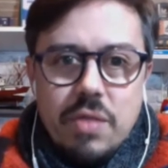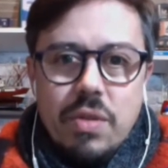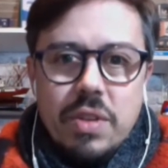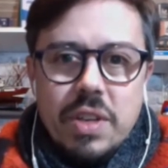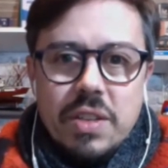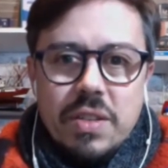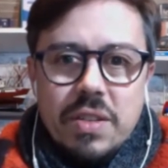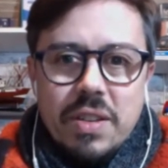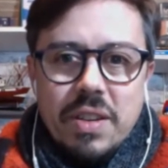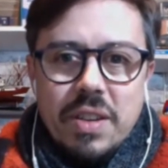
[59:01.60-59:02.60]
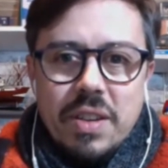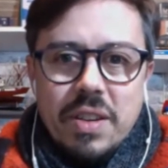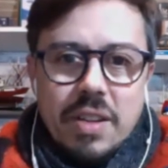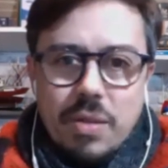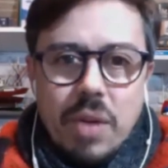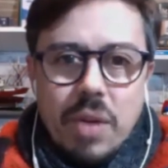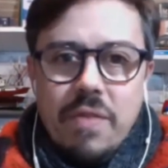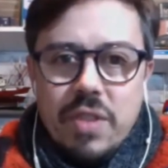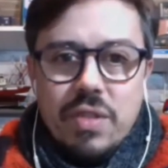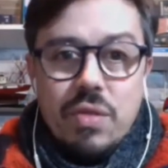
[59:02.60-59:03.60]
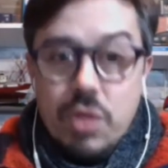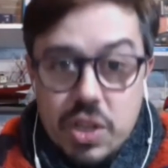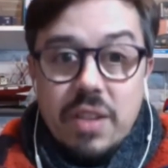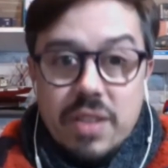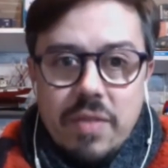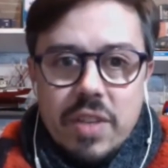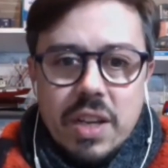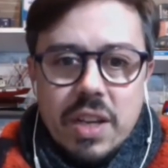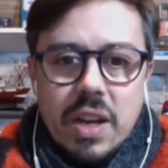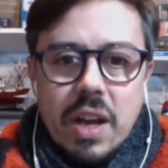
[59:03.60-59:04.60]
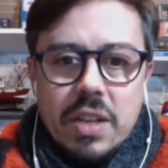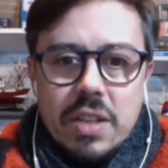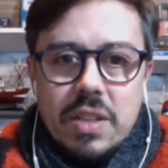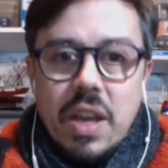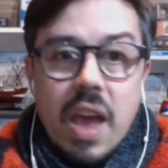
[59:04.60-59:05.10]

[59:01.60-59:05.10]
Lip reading: coordinator. So every school does have a technologist.